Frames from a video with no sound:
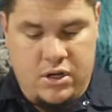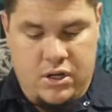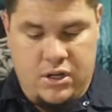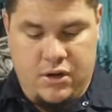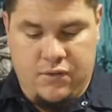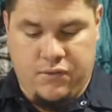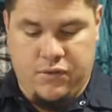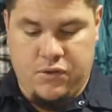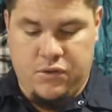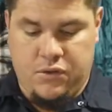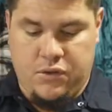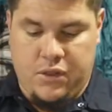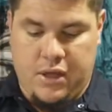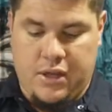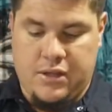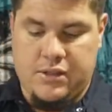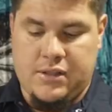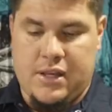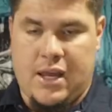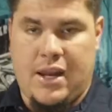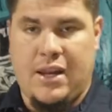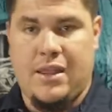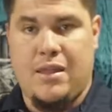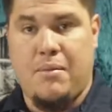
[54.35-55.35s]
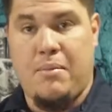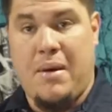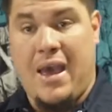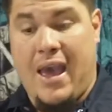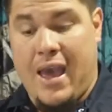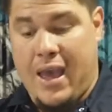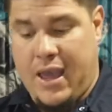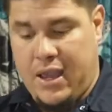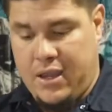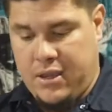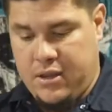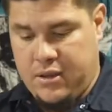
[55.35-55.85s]
to need a few things out of the
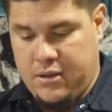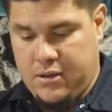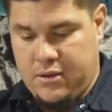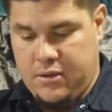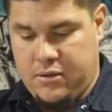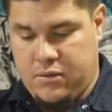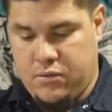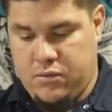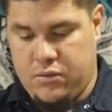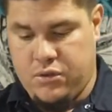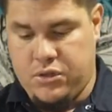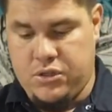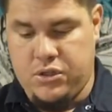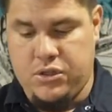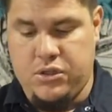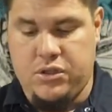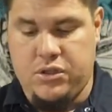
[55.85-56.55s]
bag, which